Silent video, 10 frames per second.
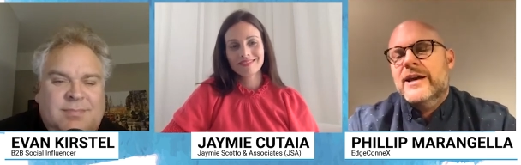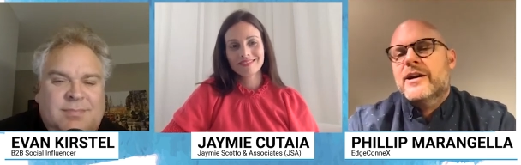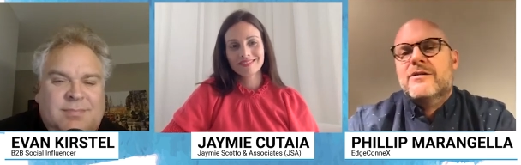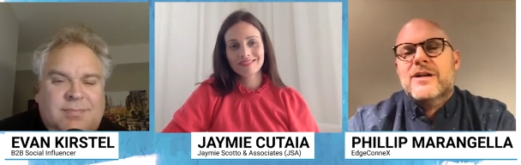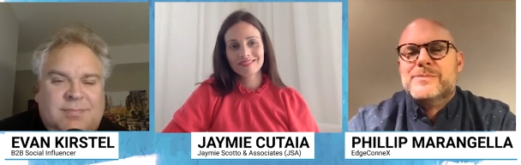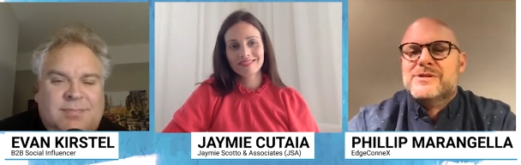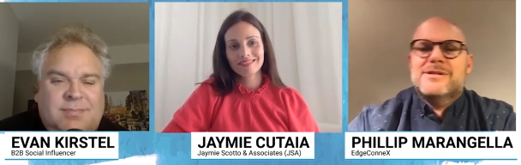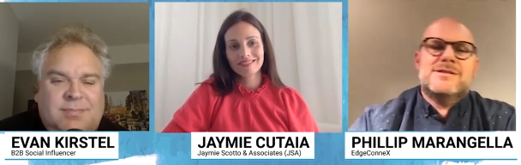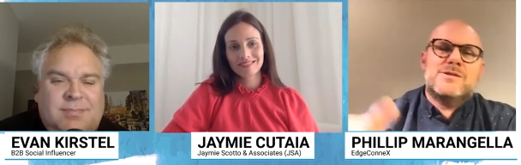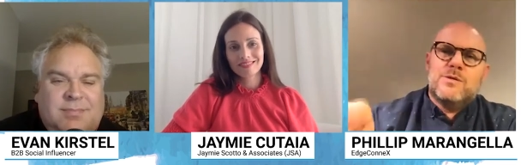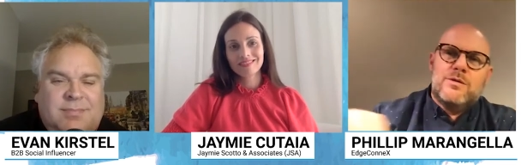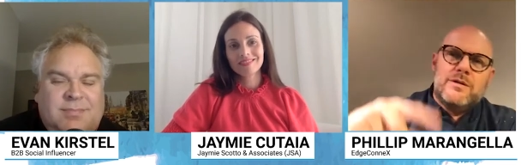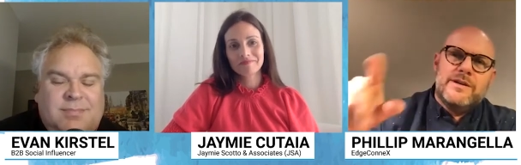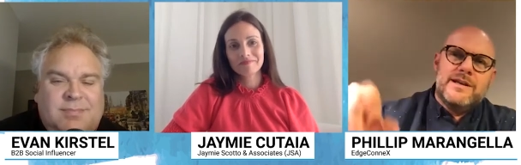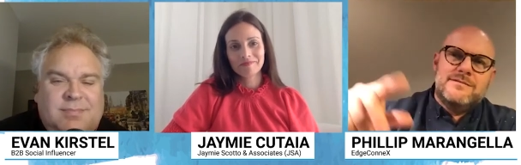Speaker 1: interruptions
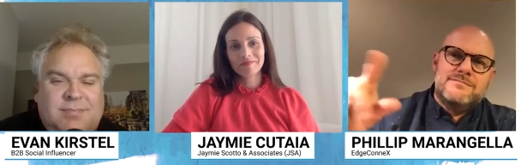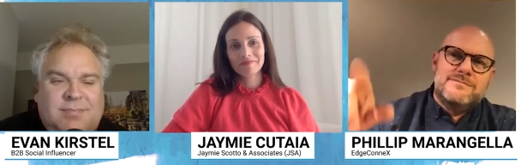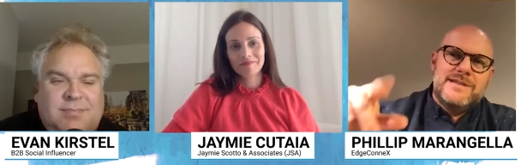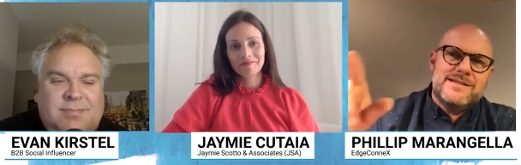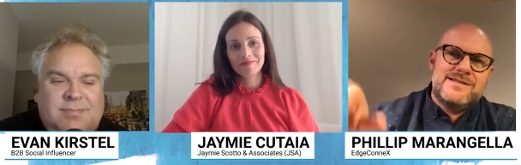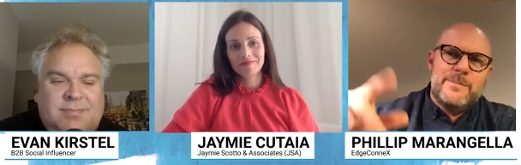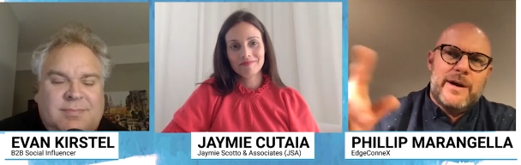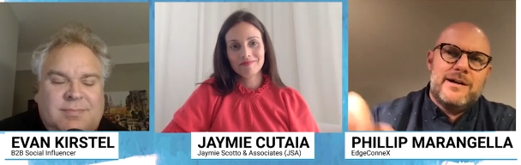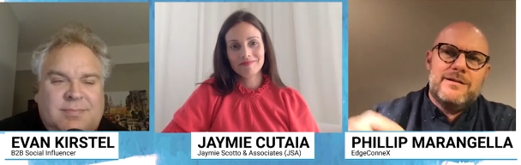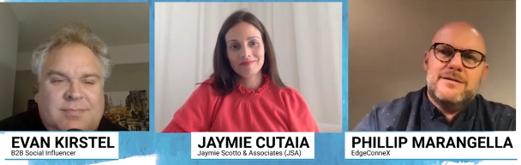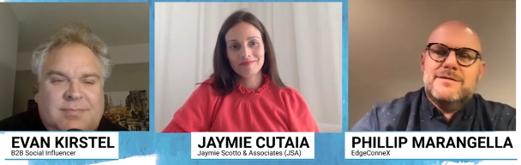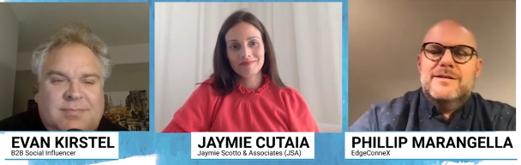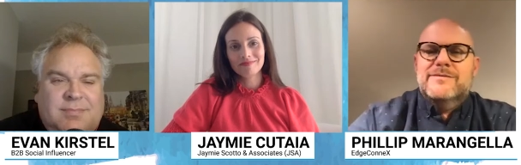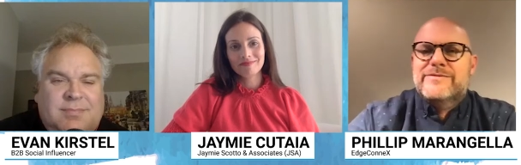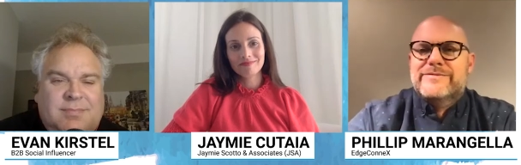or the death spiral
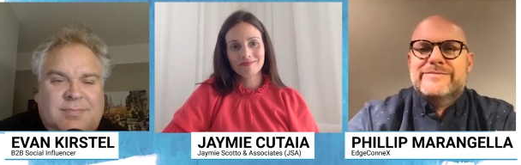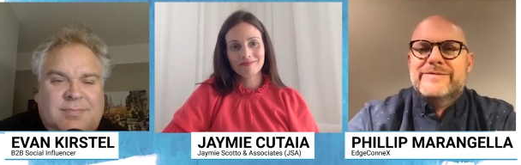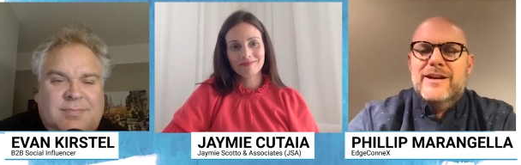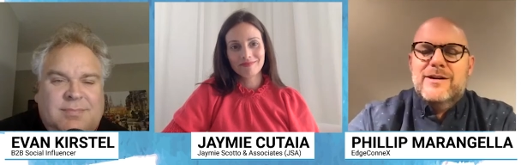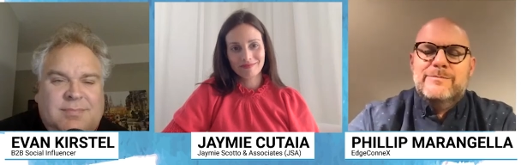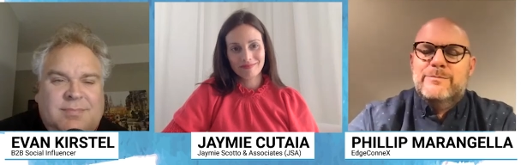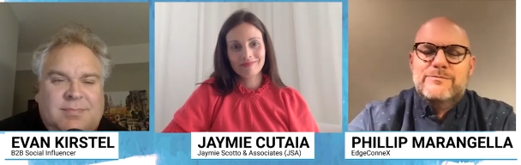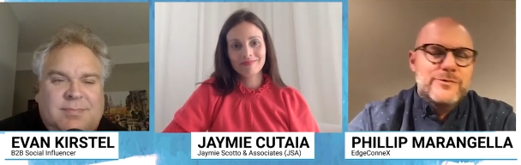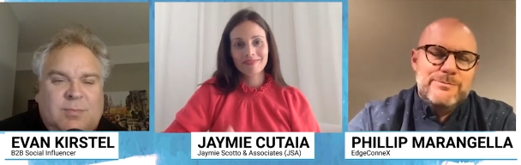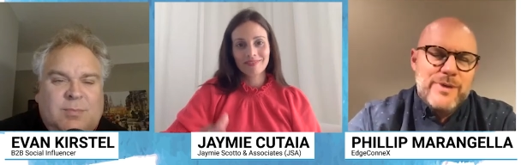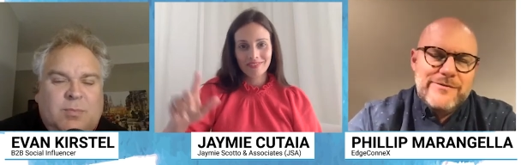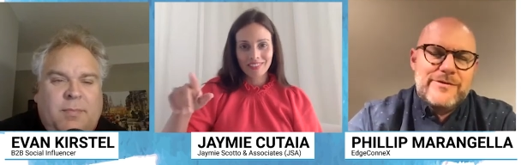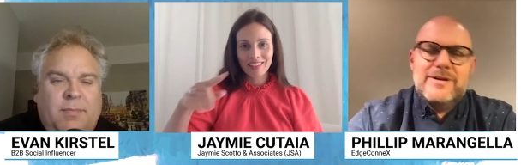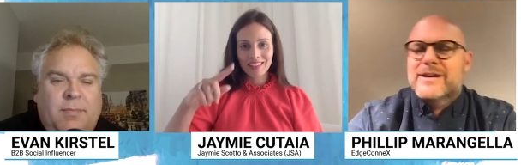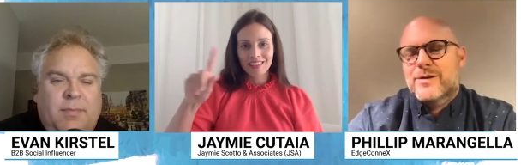of, you know,
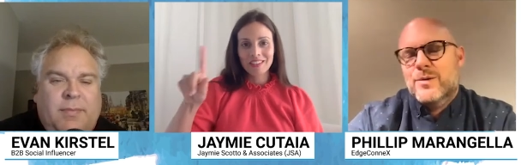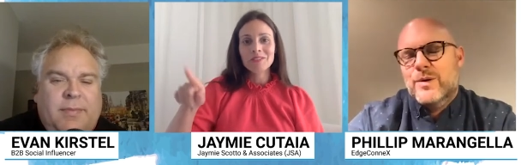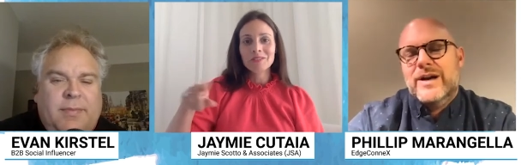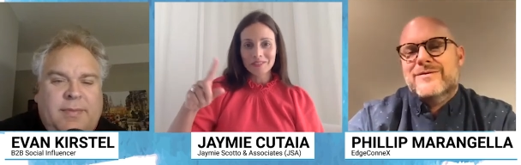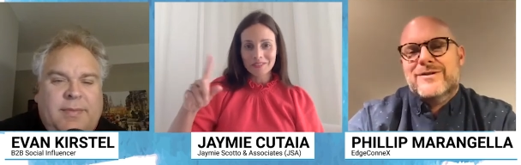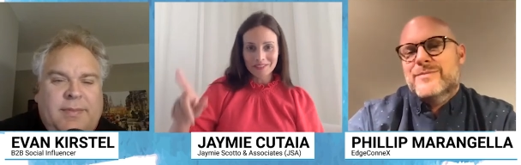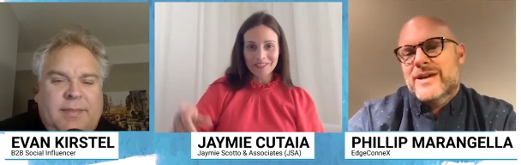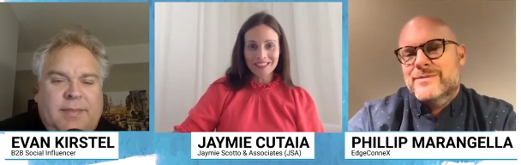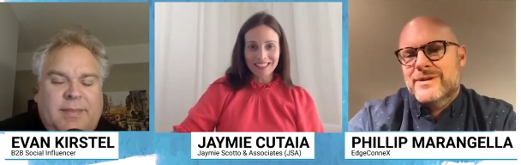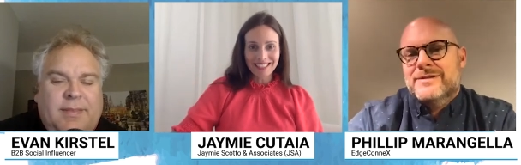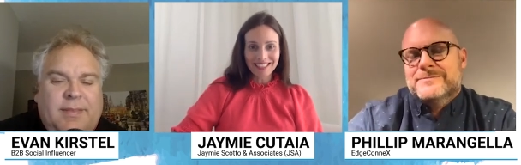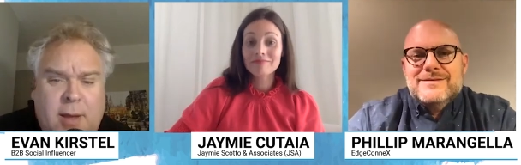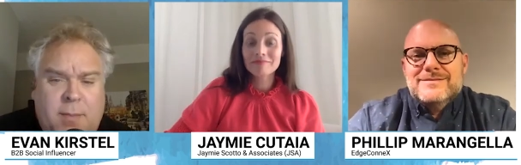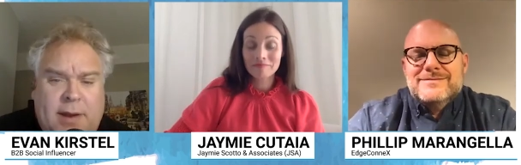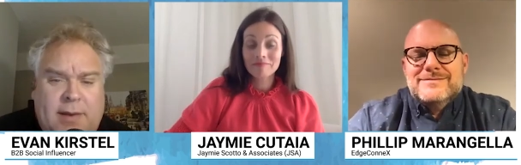rebuffering or whatever it may be.
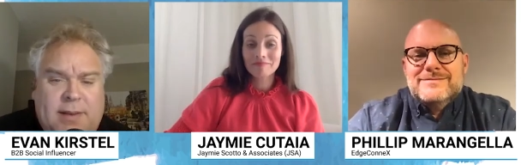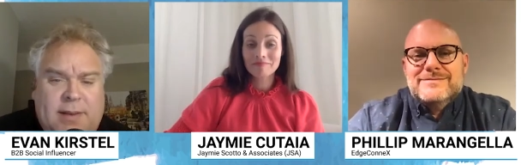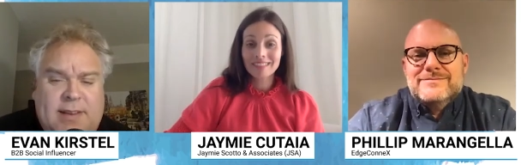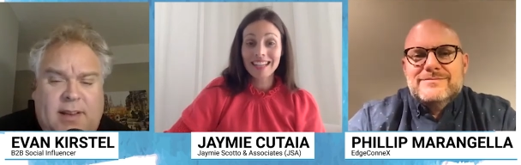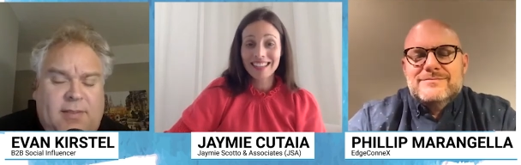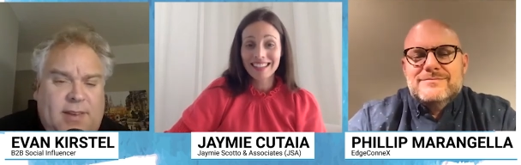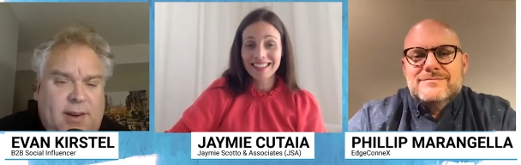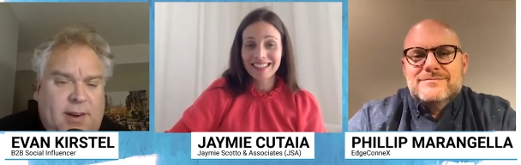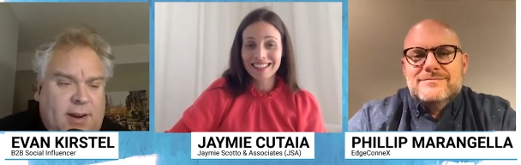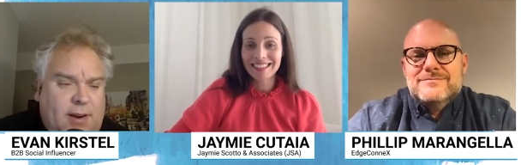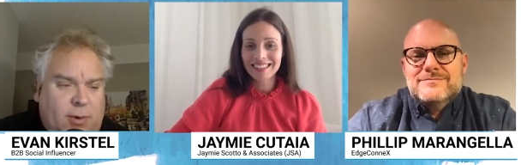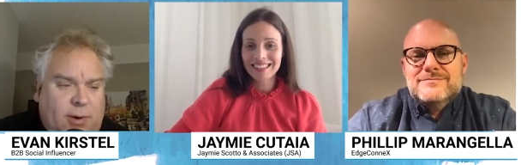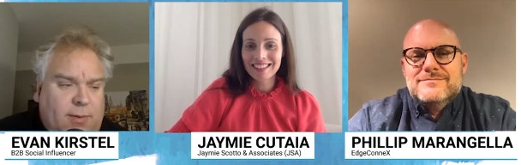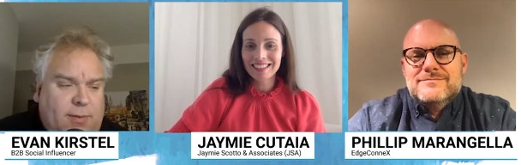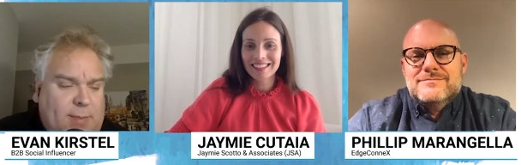
Speaker 2: But tell us, you know,
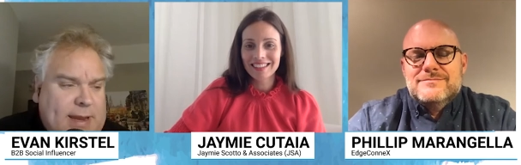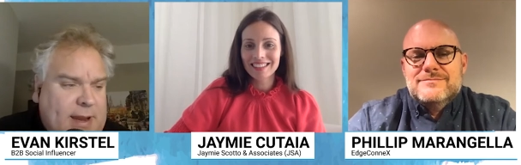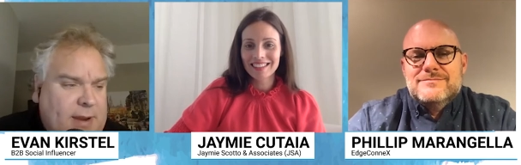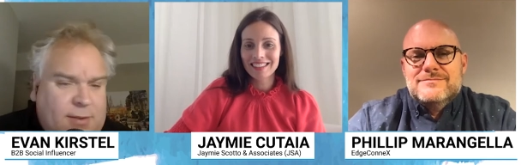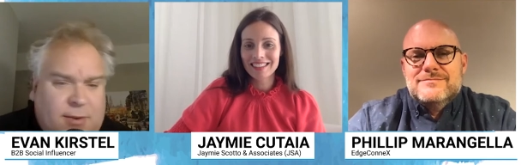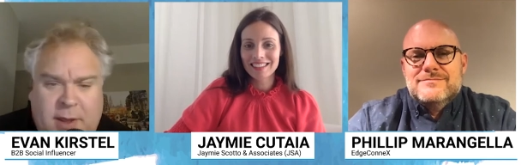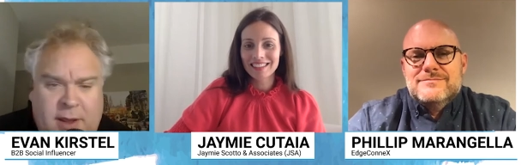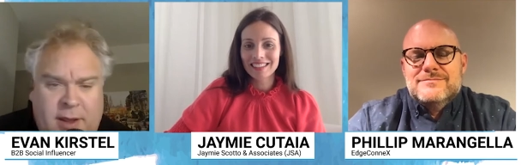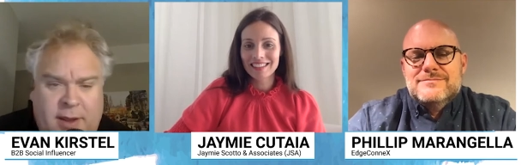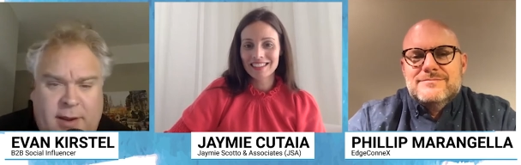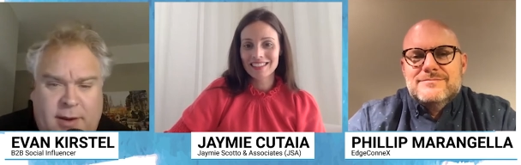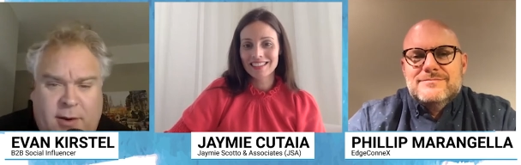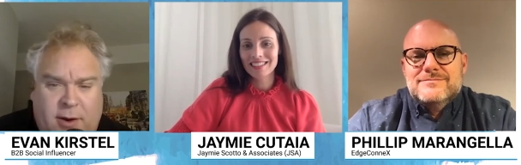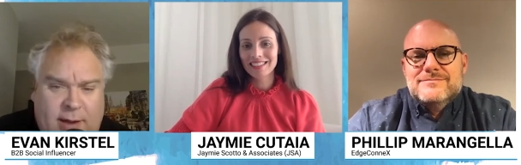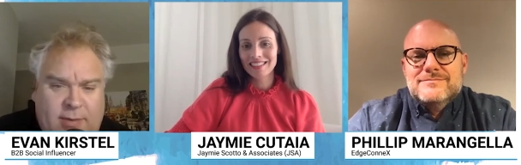we're speaking of Zoom,
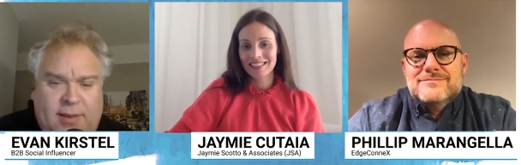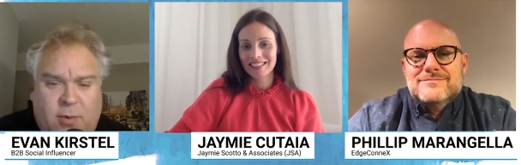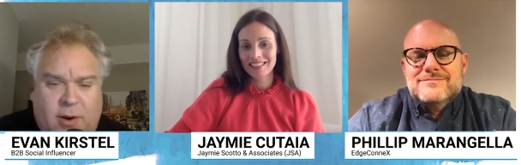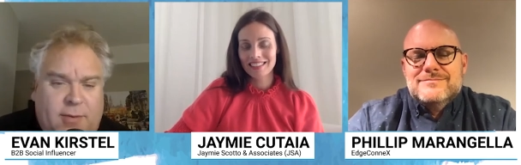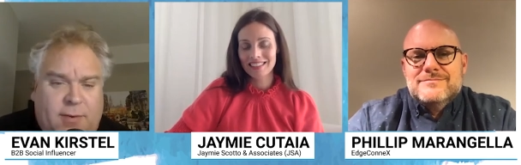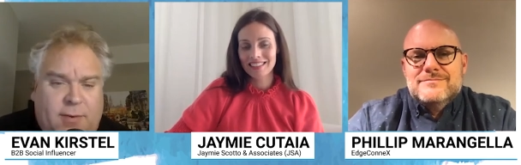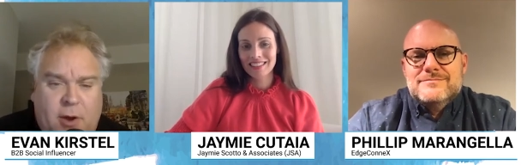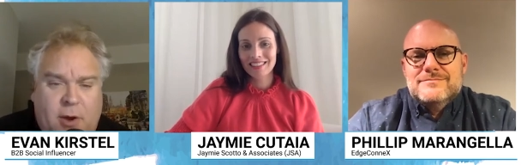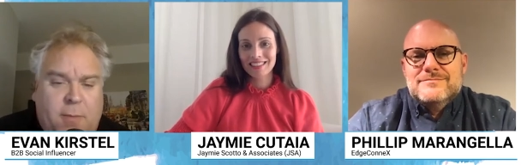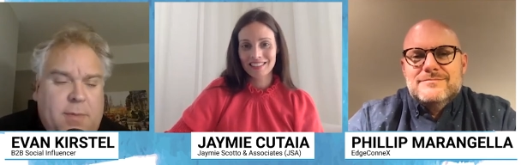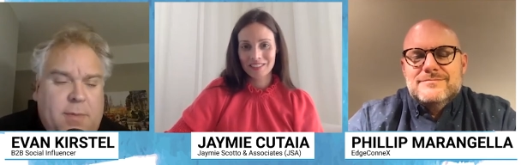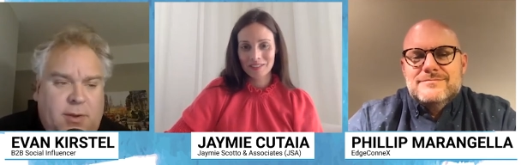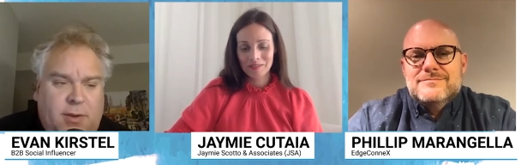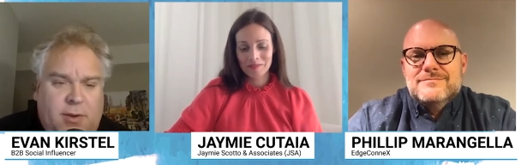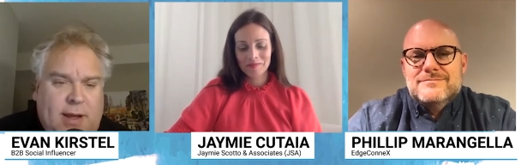you're obviously working from home,
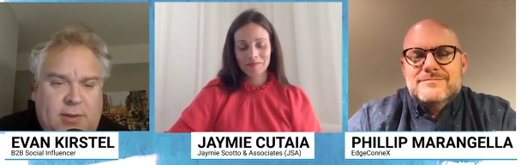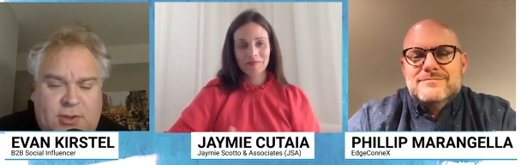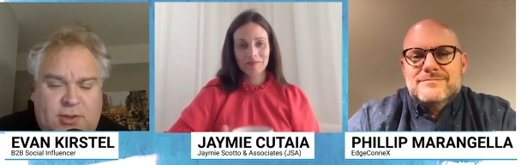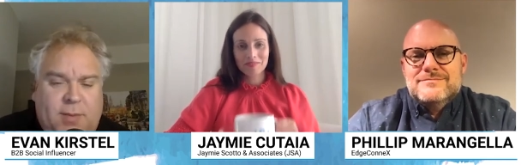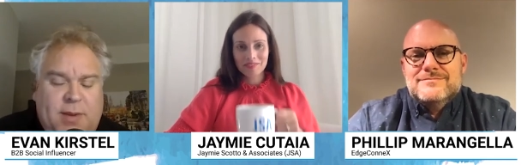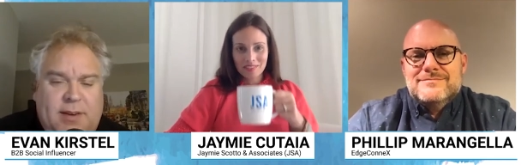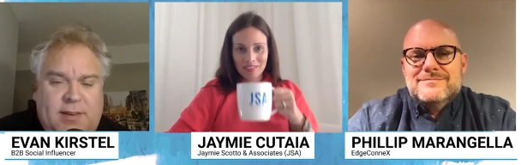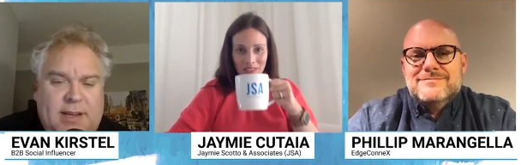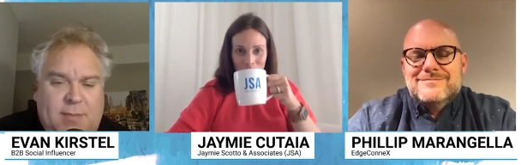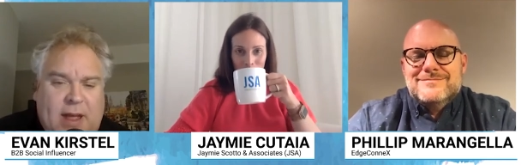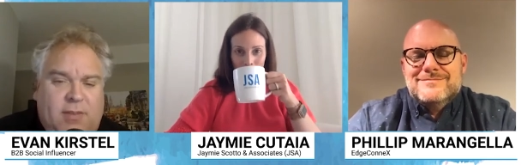you have a distributed team. How's